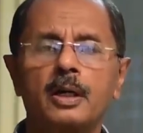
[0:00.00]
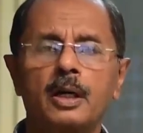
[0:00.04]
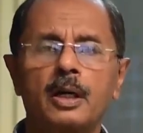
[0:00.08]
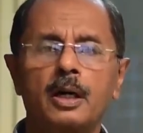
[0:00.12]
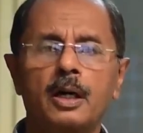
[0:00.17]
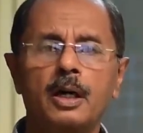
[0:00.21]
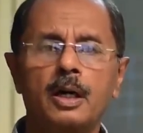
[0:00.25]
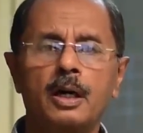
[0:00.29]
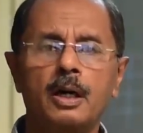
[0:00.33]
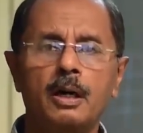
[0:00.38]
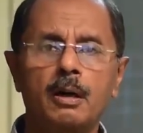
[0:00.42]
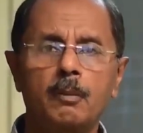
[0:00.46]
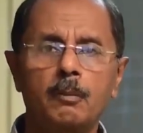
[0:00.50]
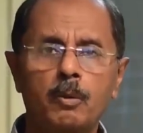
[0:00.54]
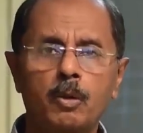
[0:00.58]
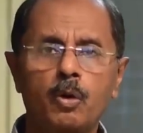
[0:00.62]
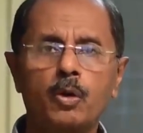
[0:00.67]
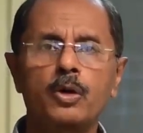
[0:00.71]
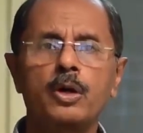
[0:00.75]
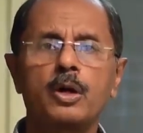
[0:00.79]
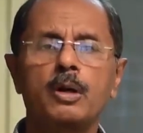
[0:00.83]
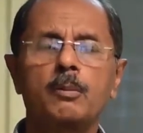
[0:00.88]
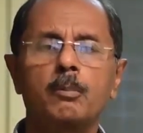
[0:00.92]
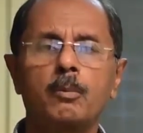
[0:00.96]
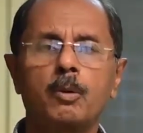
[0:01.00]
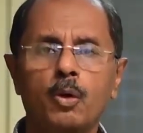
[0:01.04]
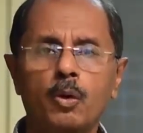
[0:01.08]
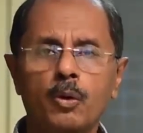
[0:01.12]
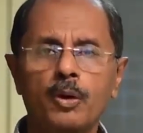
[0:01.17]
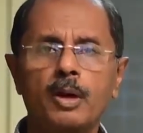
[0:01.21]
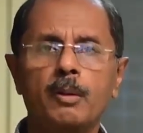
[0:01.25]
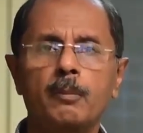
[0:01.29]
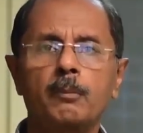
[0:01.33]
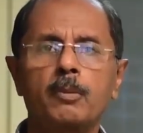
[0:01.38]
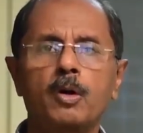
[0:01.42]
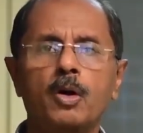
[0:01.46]
more and
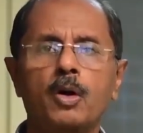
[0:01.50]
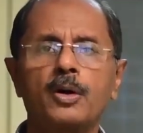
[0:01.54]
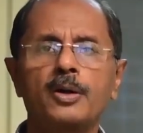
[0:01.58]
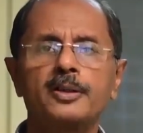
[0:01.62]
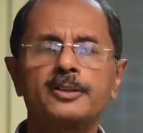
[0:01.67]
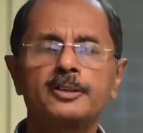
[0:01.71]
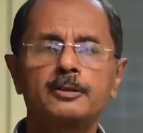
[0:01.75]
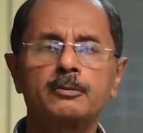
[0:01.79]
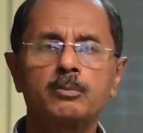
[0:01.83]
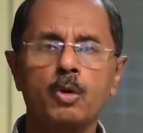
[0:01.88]
more employees,